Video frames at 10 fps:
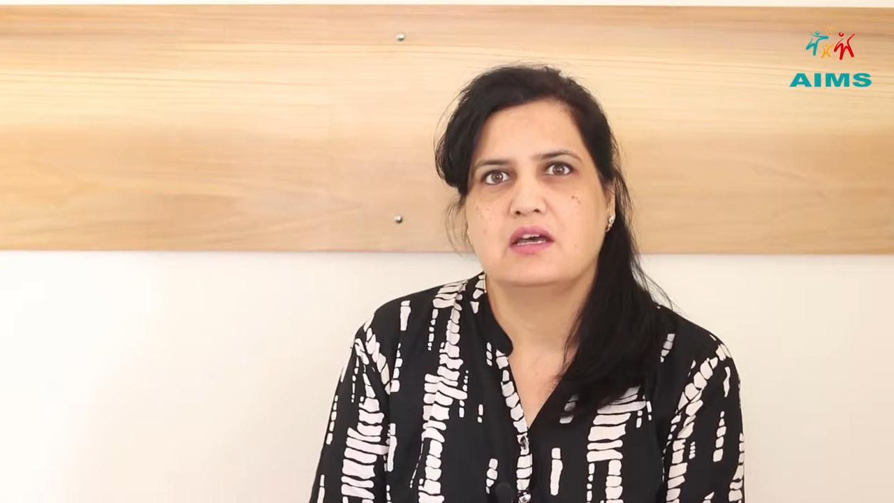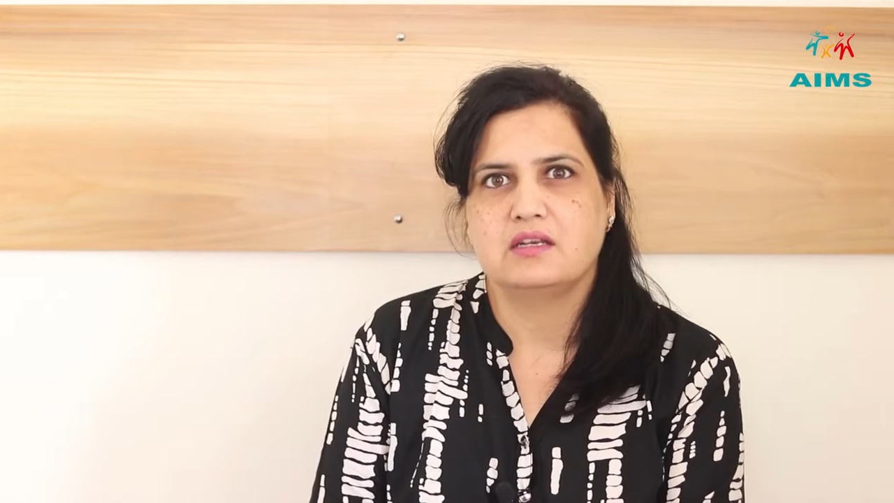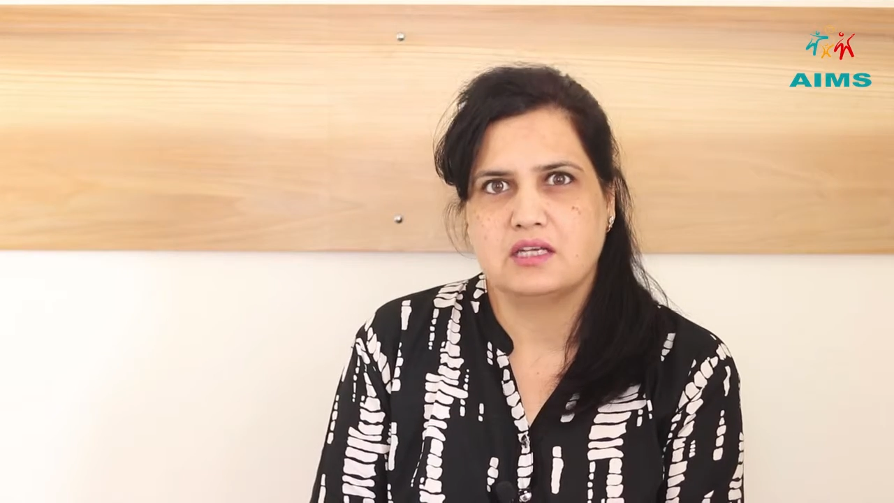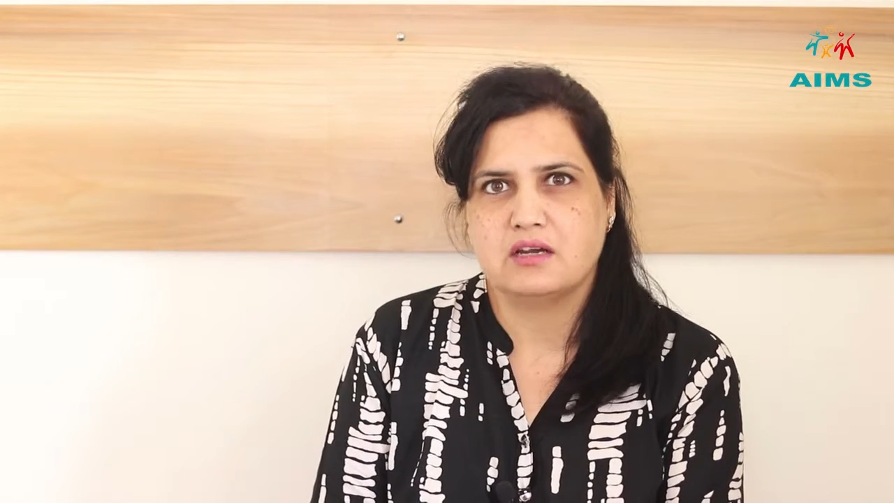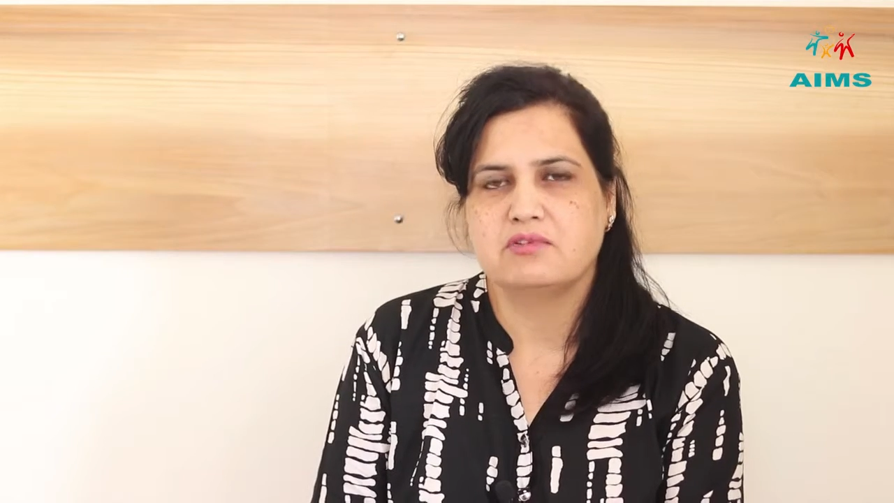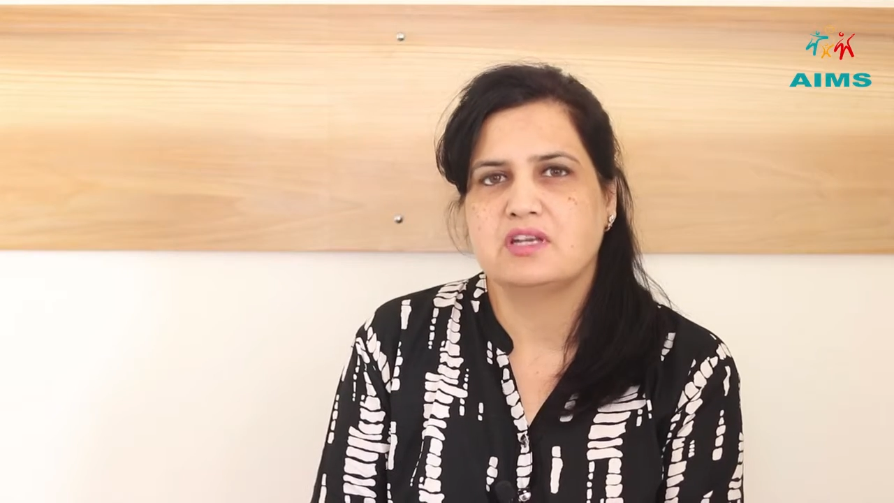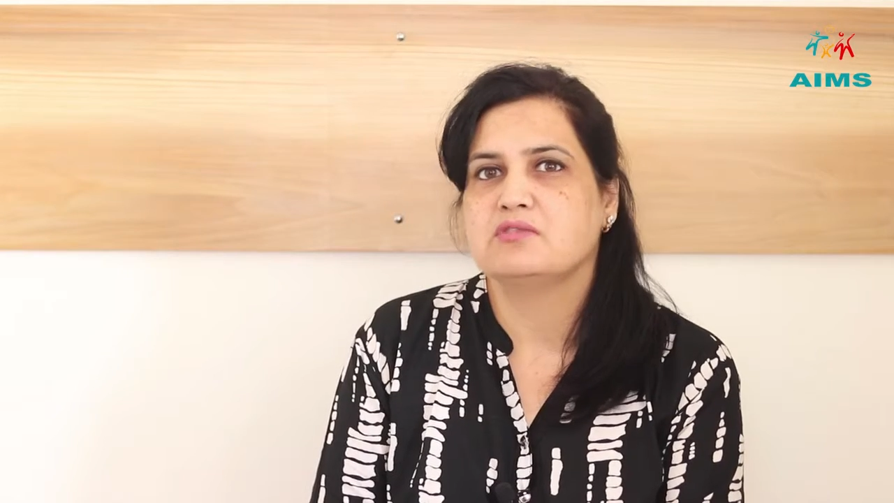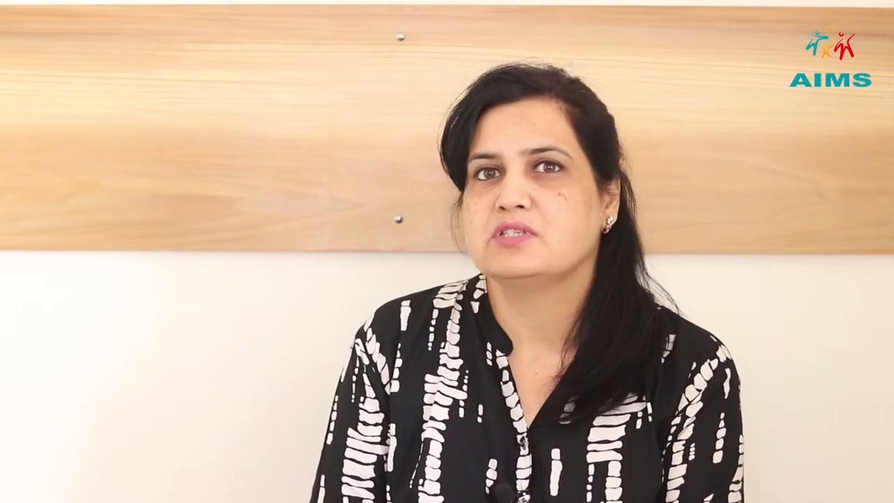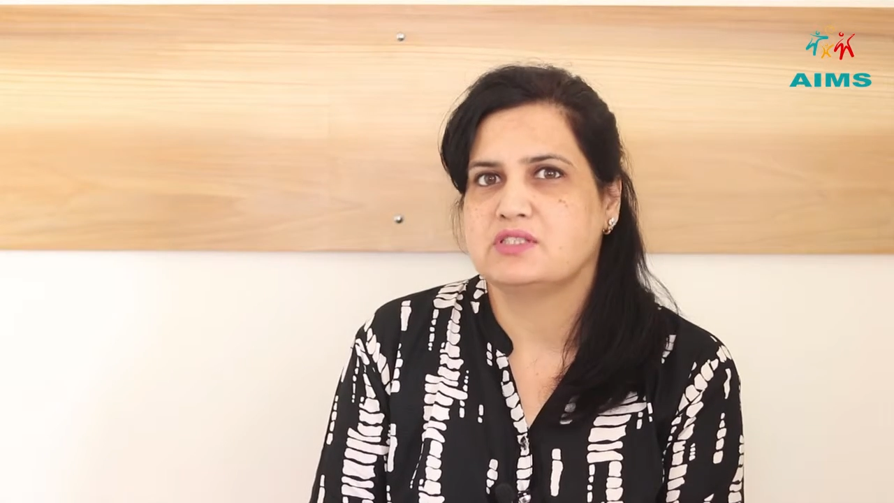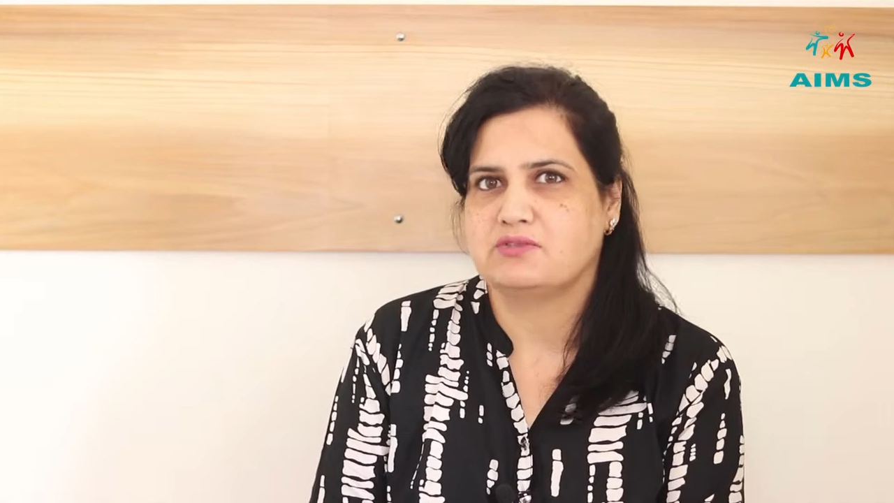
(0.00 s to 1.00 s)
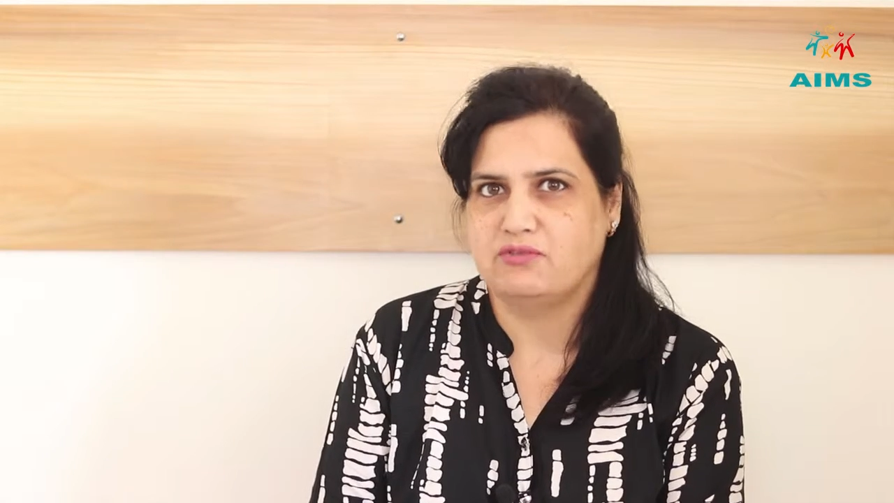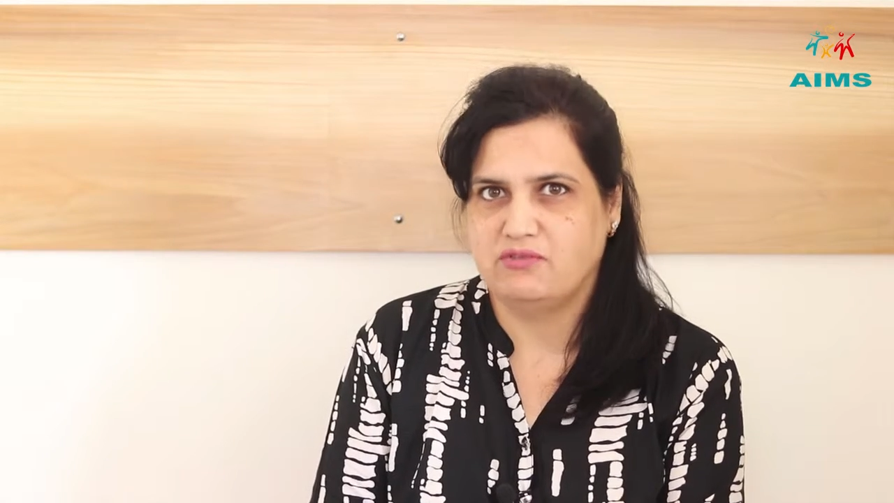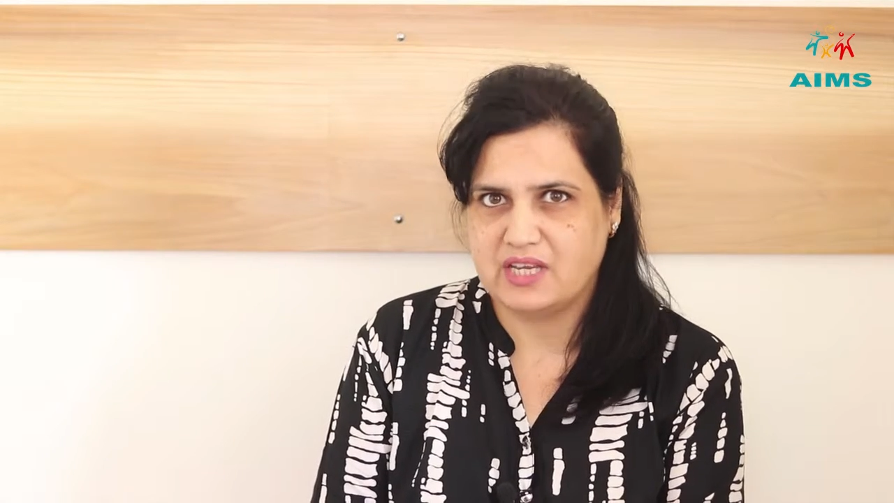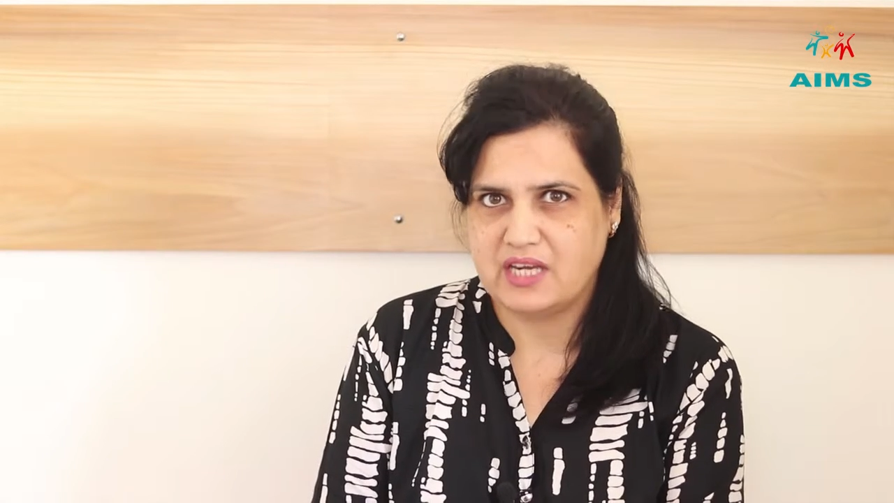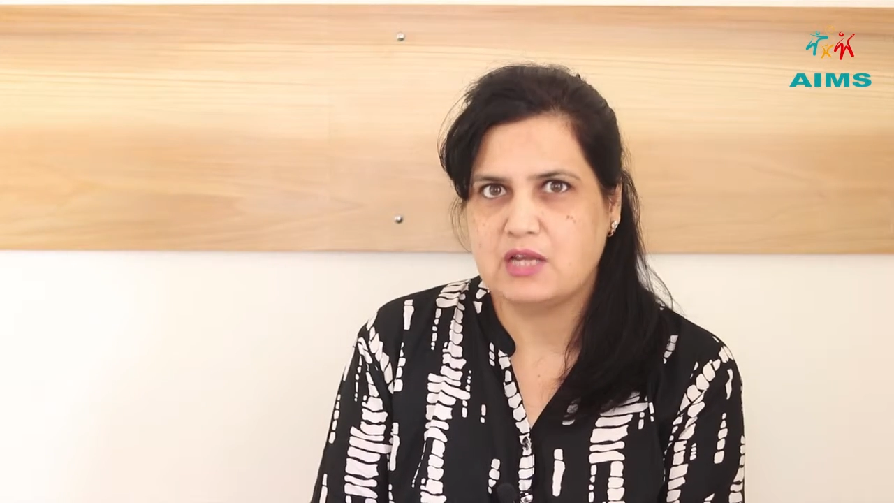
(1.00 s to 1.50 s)
her recovery was
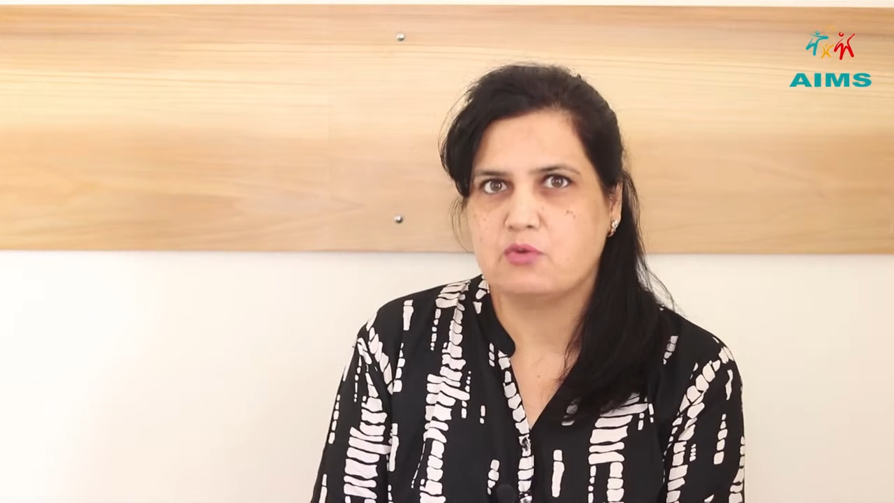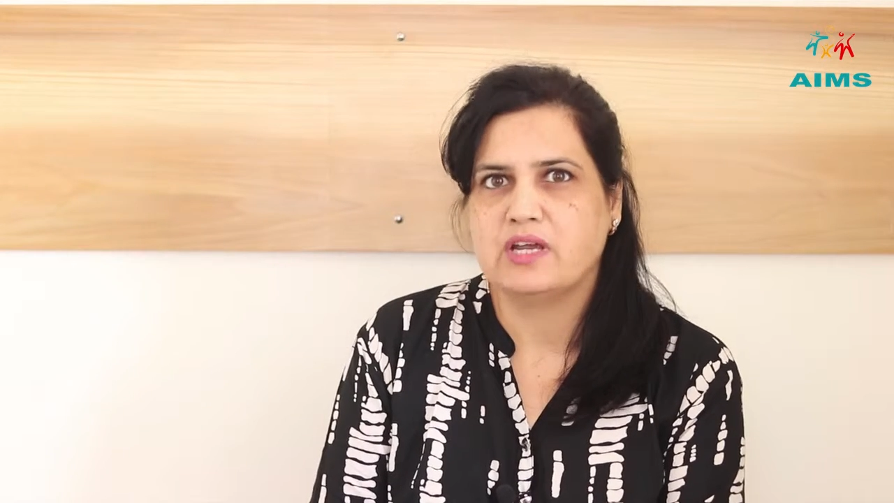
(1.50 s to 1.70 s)
very